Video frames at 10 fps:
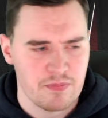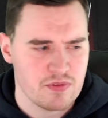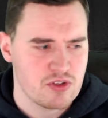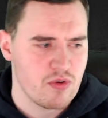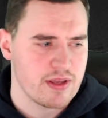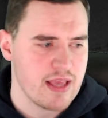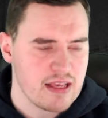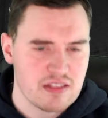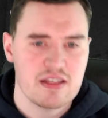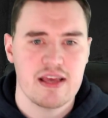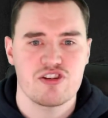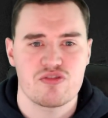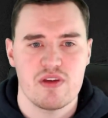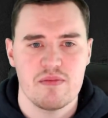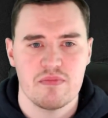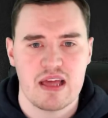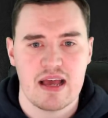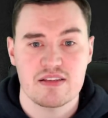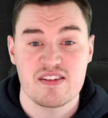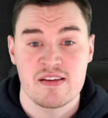during yesterday's stream
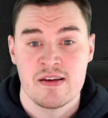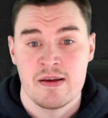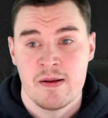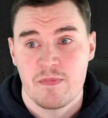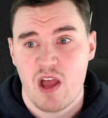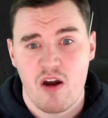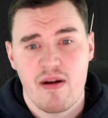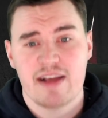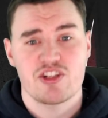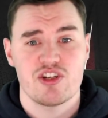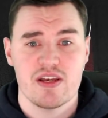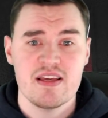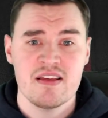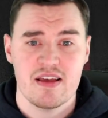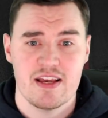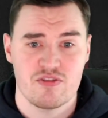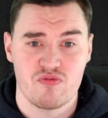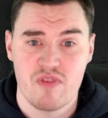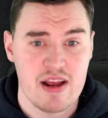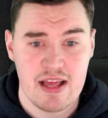that our XG is
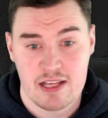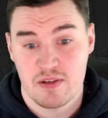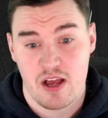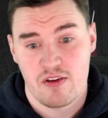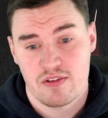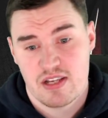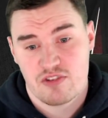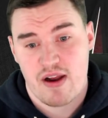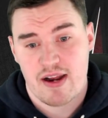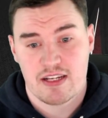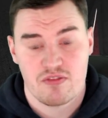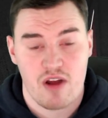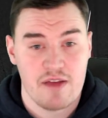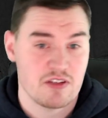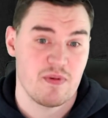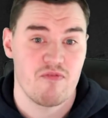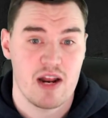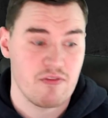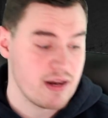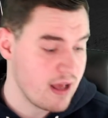really, since Rangnick has arrived, it's been
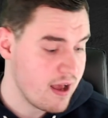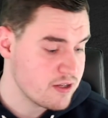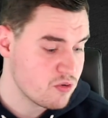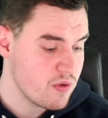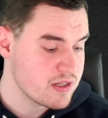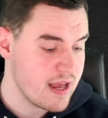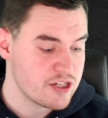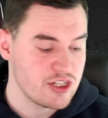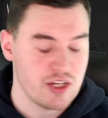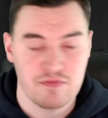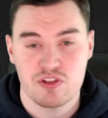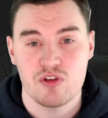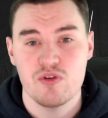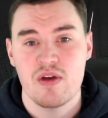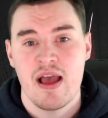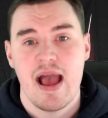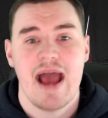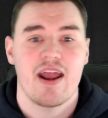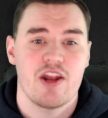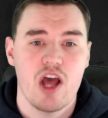really, really high. It's always an XG of 2.
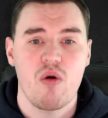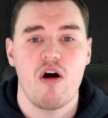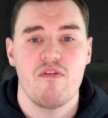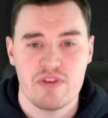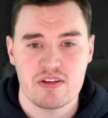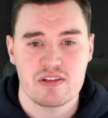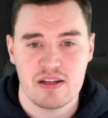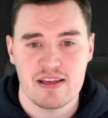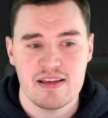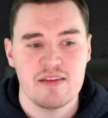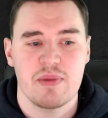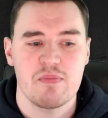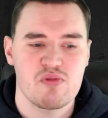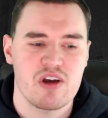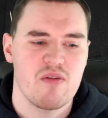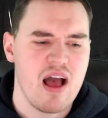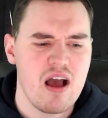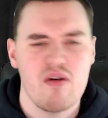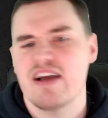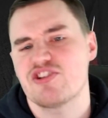And I know, obviously, people go,
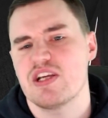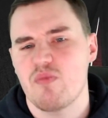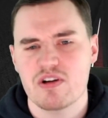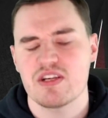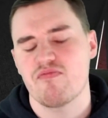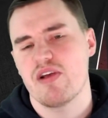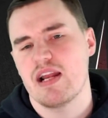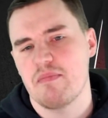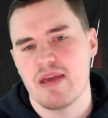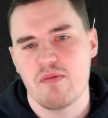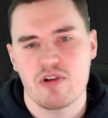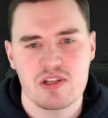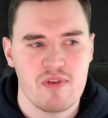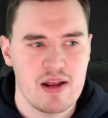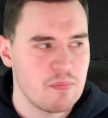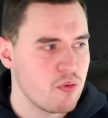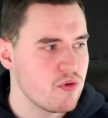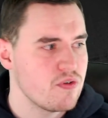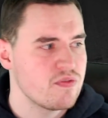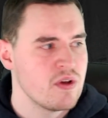oh, XG, what does it really mean? What does it really
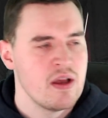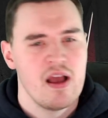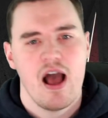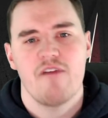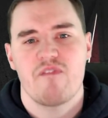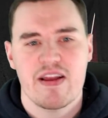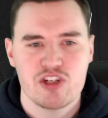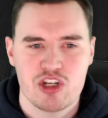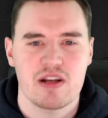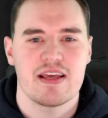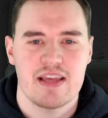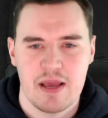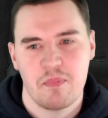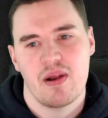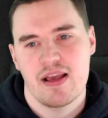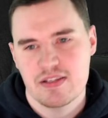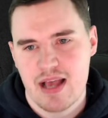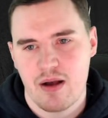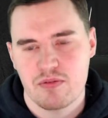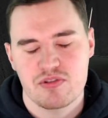prove? Eventually, it plays
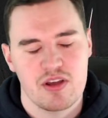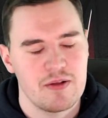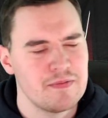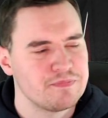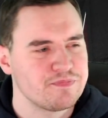out. So...